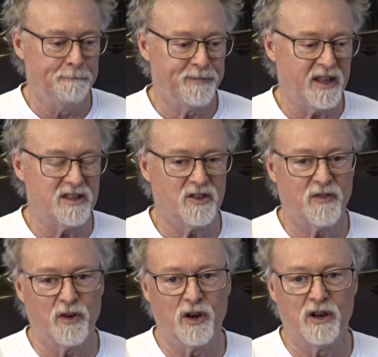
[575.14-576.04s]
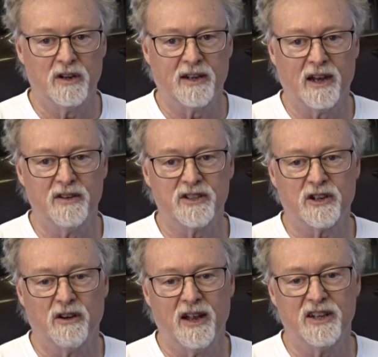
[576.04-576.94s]
That's it for Gary's
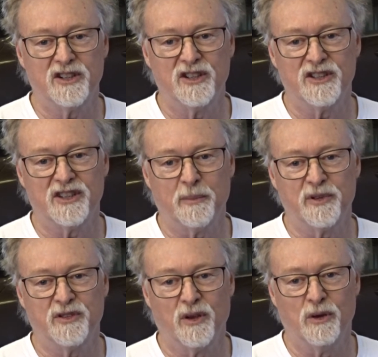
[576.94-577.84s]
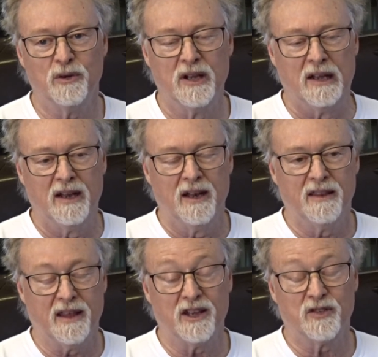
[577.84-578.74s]
Garage this episode.
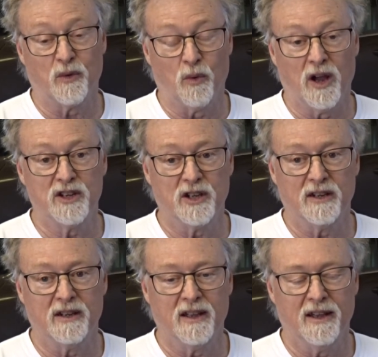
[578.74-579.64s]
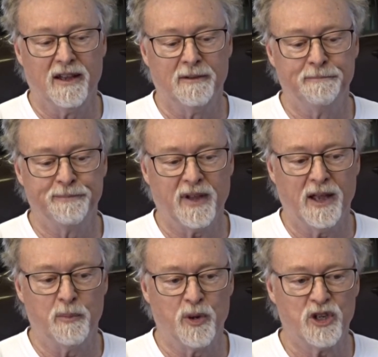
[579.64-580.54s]
Thanks for watching. I
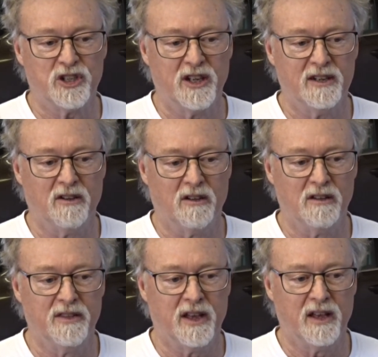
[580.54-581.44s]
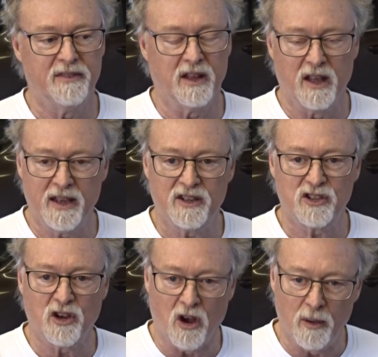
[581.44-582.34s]
appreciate all the likes,
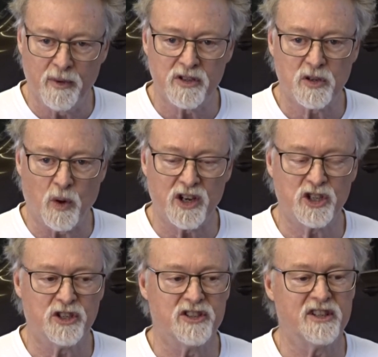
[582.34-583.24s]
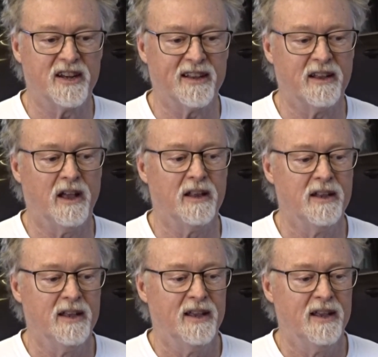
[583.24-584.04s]
comments, questions that I got.